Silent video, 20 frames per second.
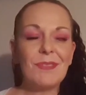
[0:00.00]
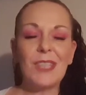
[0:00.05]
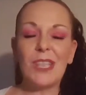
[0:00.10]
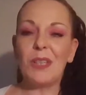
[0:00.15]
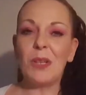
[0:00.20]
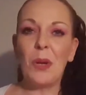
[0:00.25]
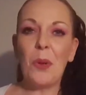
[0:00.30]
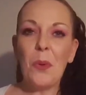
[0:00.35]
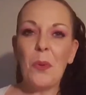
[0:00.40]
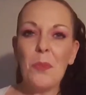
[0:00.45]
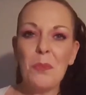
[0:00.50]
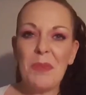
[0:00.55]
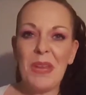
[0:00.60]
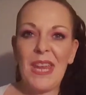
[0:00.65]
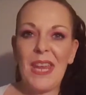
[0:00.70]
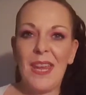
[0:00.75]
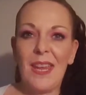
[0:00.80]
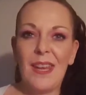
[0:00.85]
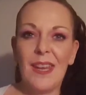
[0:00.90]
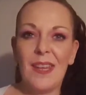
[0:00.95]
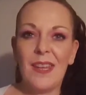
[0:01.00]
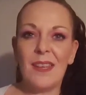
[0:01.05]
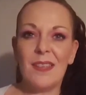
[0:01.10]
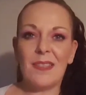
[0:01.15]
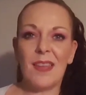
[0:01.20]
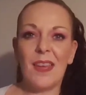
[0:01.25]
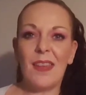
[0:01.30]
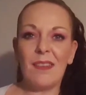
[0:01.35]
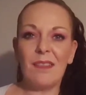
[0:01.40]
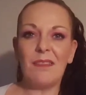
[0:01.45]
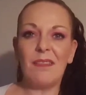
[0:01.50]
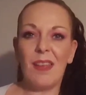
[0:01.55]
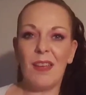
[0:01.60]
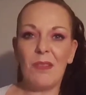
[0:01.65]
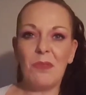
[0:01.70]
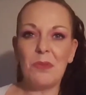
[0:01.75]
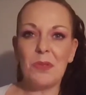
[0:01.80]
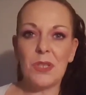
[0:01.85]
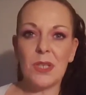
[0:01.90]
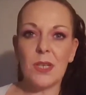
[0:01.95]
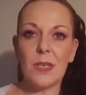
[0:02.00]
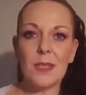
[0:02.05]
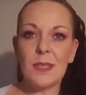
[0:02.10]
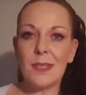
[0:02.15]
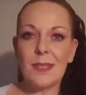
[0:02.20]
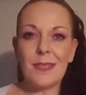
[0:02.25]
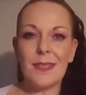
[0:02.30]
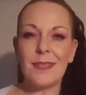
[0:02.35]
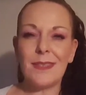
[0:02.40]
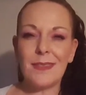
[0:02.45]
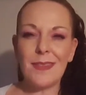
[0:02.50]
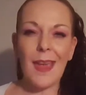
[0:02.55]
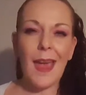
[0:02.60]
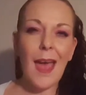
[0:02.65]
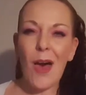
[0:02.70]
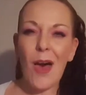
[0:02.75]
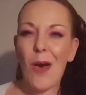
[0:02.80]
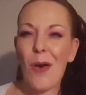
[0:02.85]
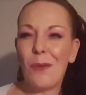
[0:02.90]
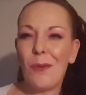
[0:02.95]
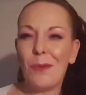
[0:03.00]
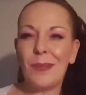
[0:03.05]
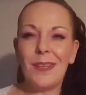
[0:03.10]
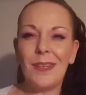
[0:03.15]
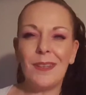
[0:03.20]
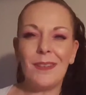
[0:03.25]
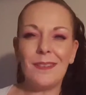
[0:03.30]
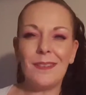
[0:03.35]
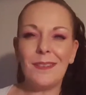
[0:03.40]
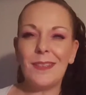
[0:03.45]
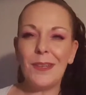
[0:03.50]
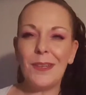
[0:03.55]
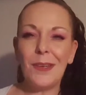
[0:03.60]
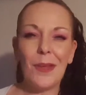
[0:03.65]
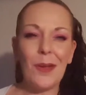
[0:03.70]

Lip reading: gloomy it is. I don't know, just down, and